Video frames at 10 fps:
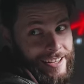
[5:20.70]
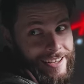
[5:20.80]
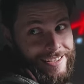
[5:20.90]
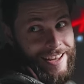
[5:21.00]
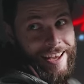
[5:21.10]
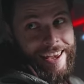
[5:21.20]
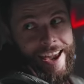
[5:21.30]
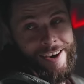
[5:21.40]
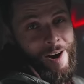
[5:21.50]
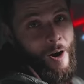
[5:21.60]
It's like
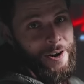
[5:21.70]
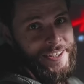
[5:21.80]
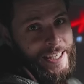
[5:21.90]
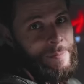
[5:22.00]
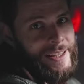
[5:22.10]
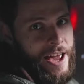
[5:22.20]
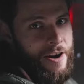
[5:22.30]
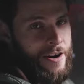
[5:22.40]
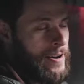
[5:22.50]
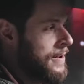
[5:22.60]
a car simulator.